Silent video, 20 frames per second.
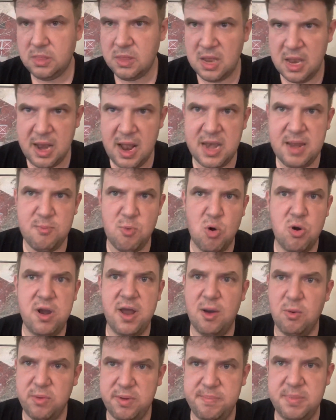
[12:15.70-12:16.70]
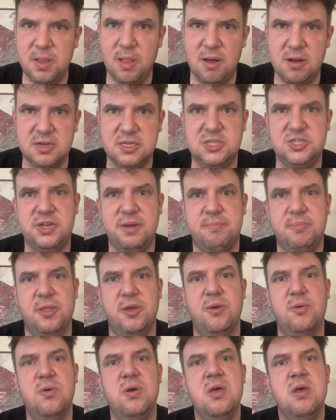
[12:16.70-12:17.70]
Not anymore. No, we belong to
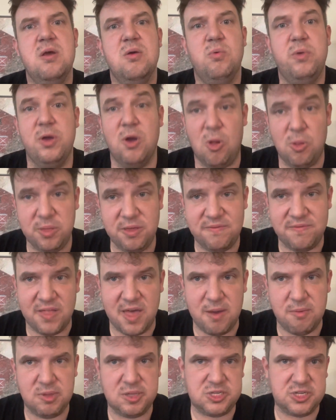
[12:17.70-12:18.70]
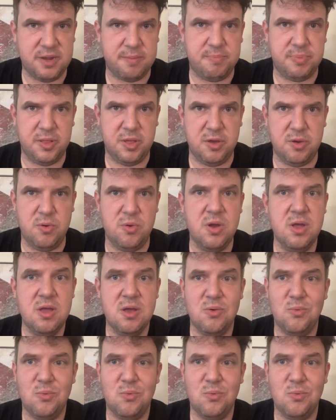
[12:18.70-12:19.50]
JetBlue. We only fly with JetBlue.